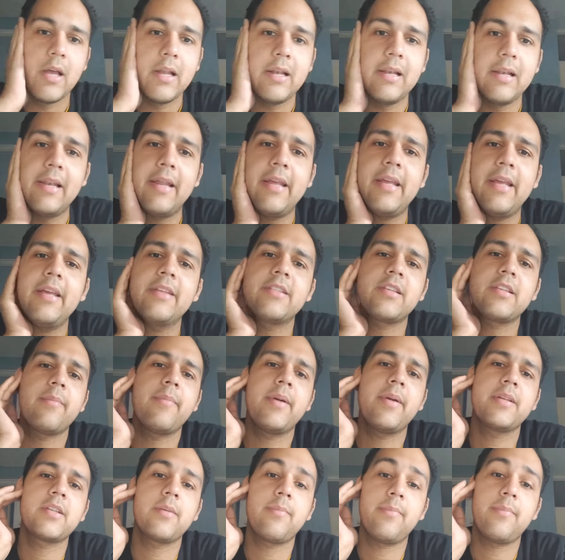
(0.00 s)
Lee is a
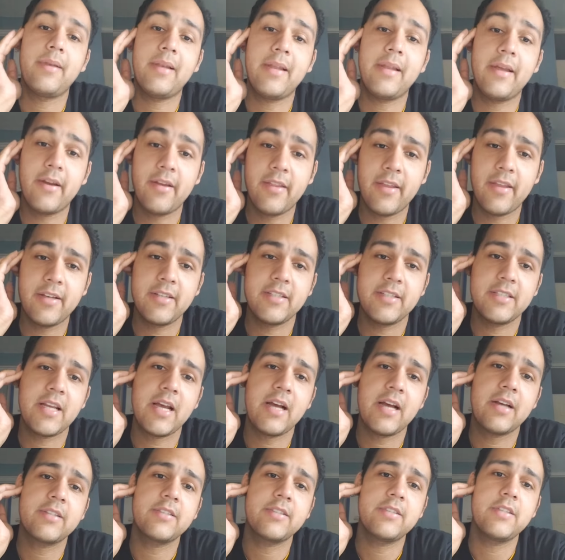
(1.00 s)
better player than
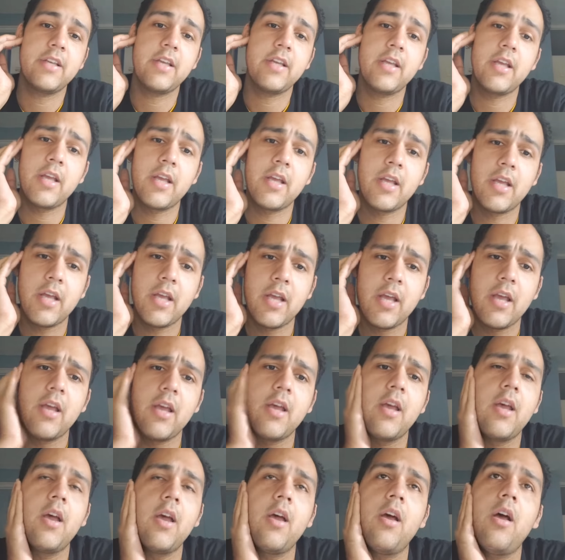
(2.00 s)
Taxi.
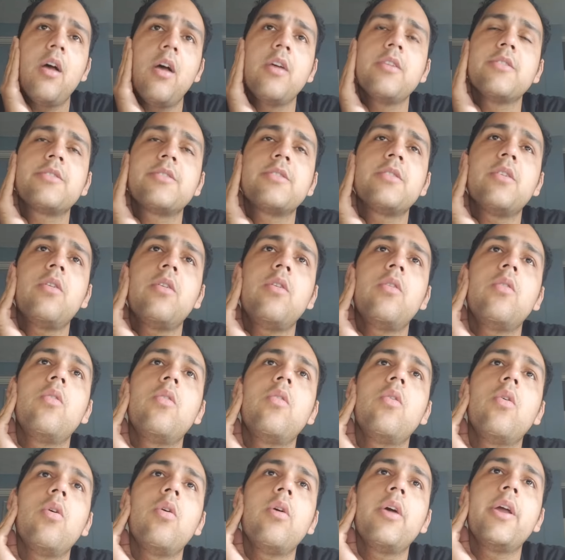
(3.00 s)
So
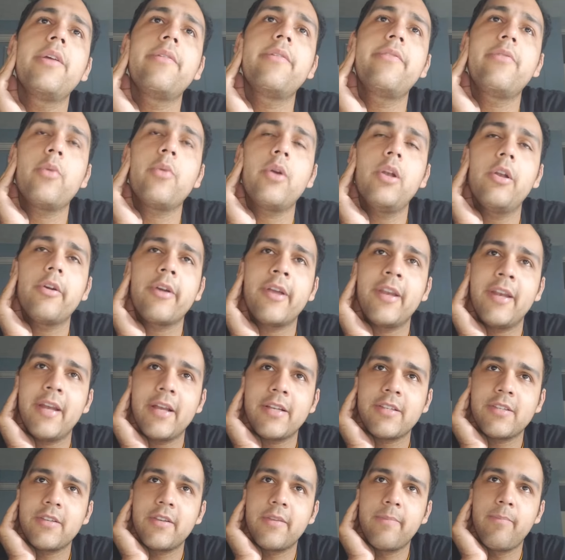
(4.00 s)
if we're looking
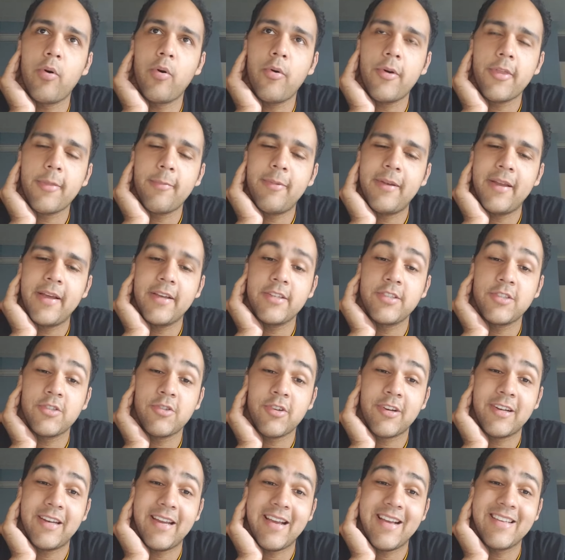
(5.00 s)
at both players
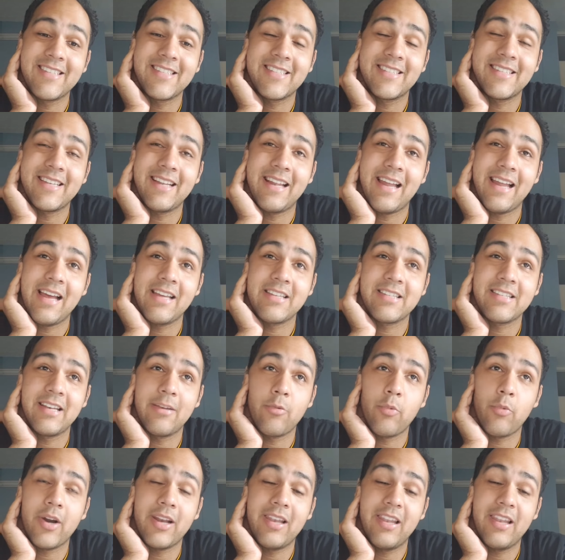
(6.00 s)
strictly as
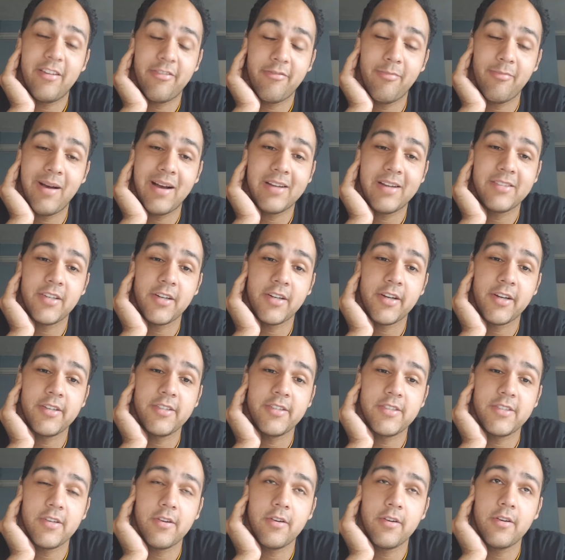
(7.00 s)
where left backs are
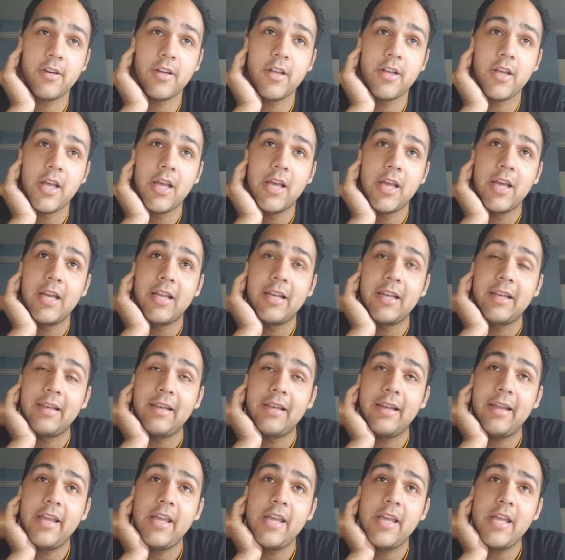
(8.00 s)
concerned,
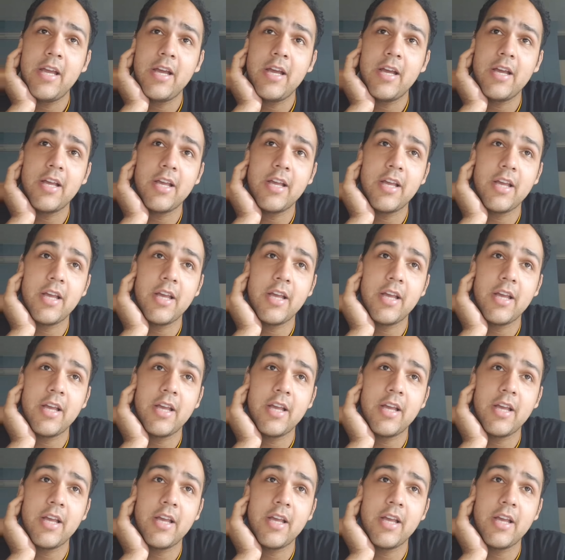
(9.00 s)
Lee,